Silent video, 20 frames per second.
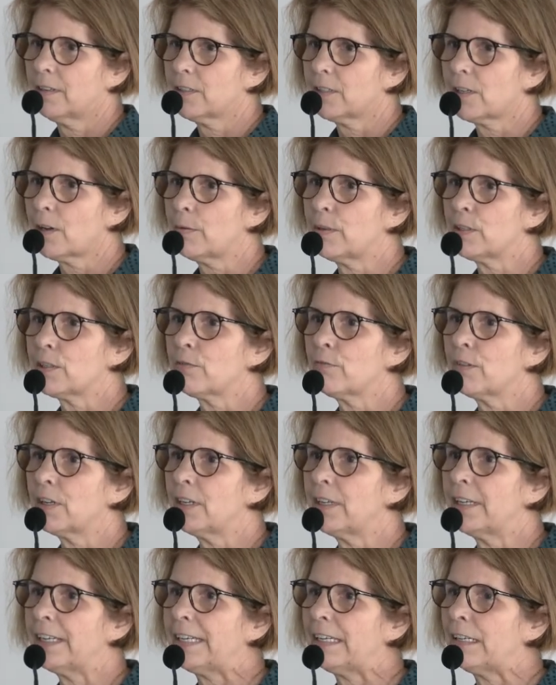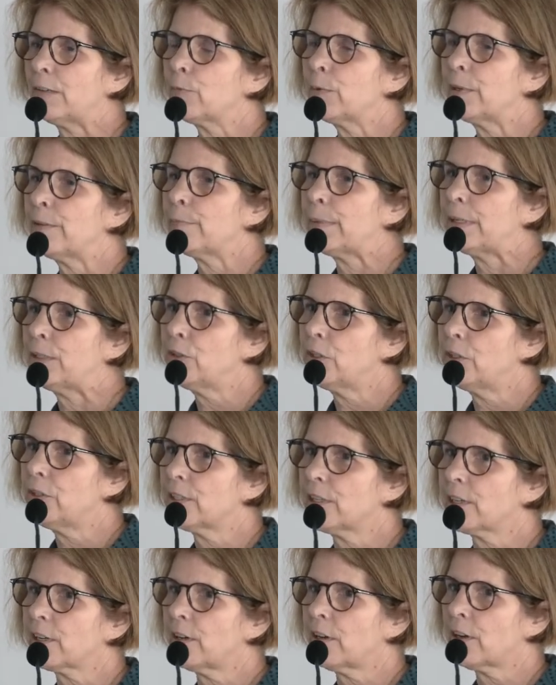So it's really, we've been
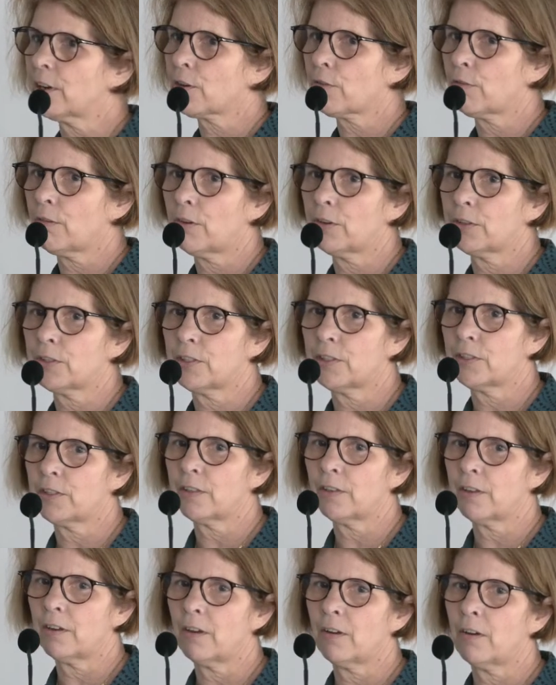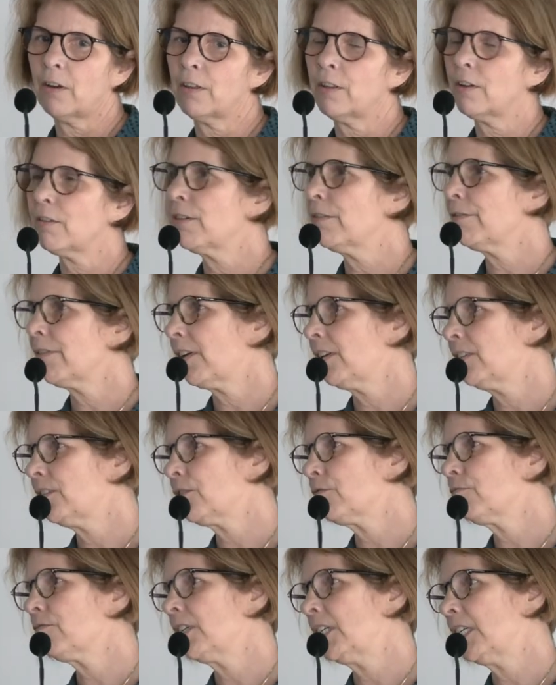using it across other
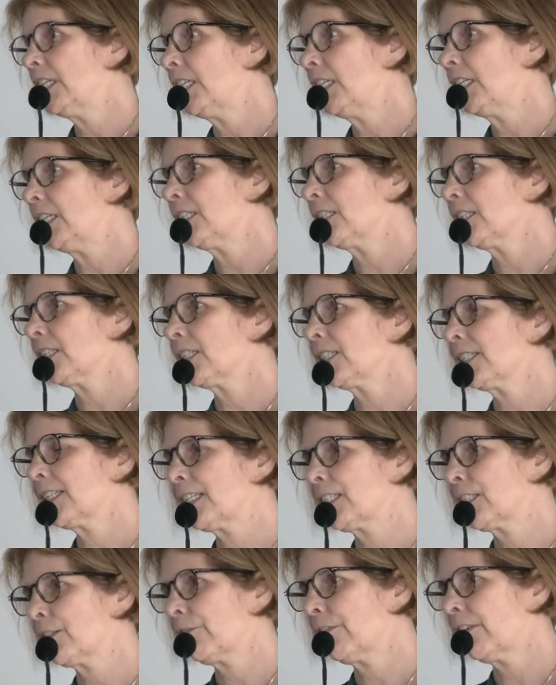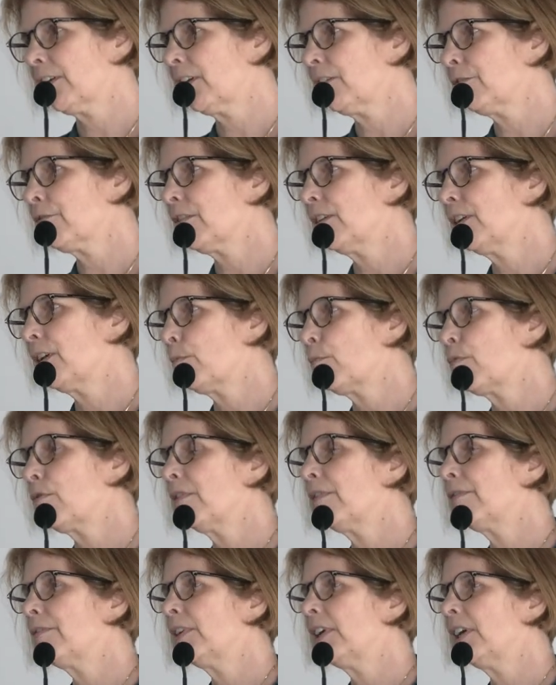events really successfully for a
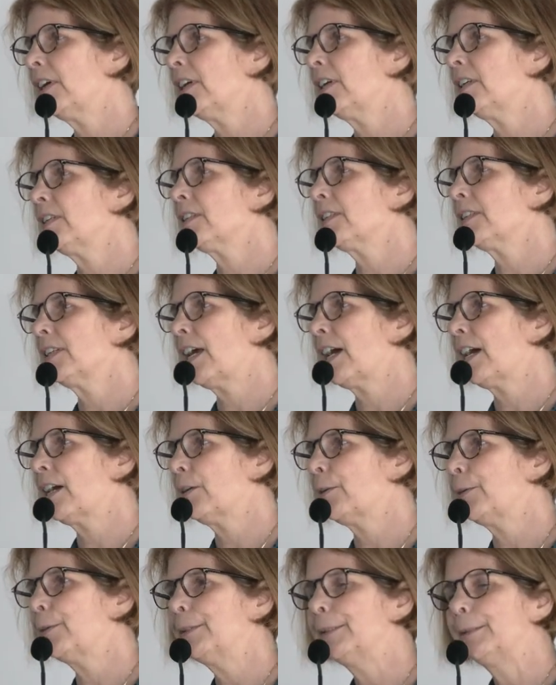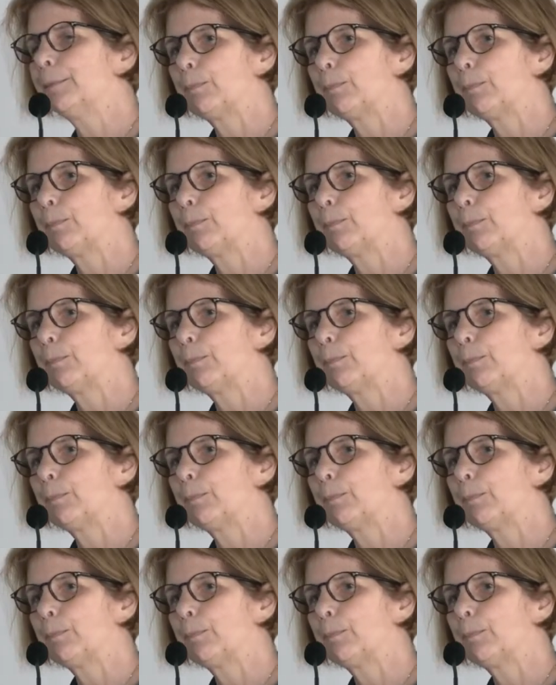number of years now.